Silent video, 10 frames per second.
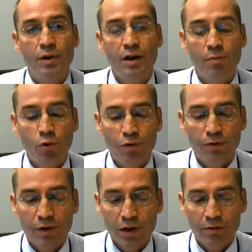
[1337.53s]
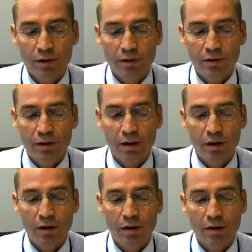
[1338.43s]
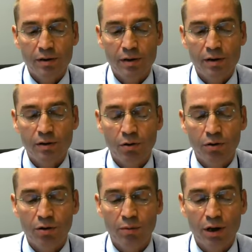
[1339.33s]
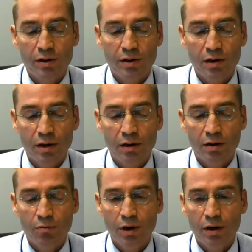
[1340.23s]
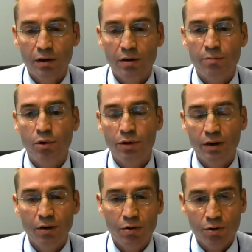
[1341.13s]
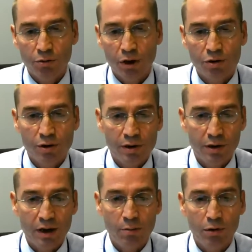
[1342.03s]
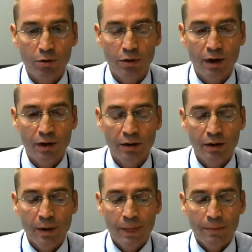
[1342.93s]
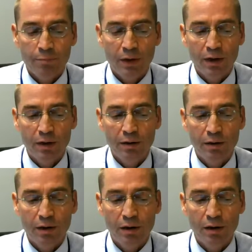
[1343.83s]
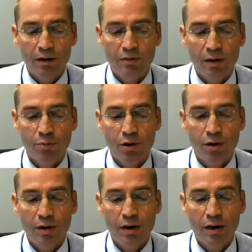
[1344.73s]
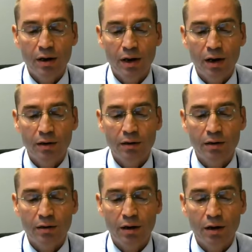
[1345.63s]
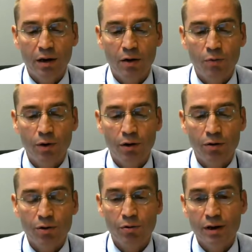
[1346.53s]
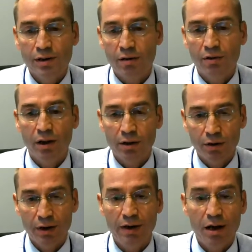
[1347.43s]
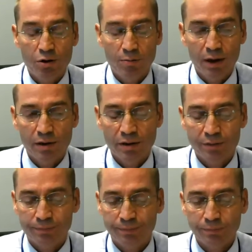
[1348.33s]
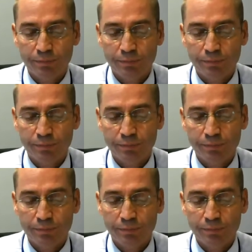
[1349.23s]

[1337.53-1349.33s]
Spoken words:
become more frequent since autumn last year. We had our political consultations in Gaborone in February, and we also had several other engagements